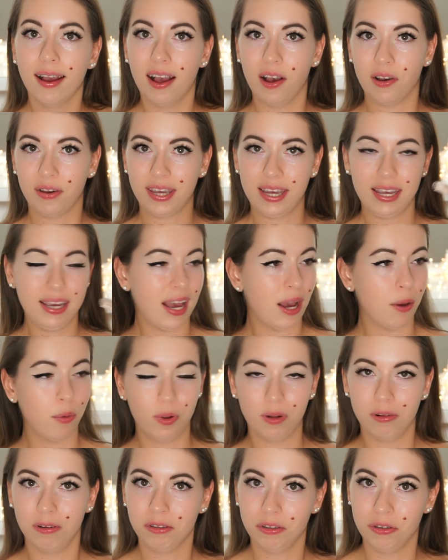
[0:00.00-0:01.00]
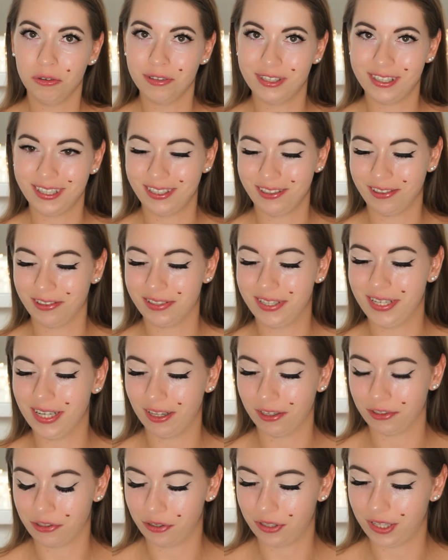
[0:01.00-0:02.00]
Okay, I will use this
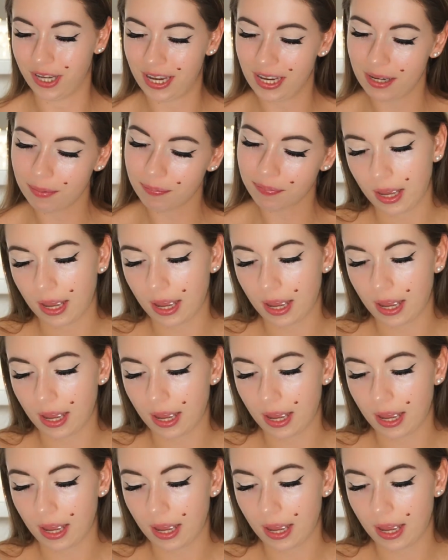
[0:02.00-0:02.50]
concealer today.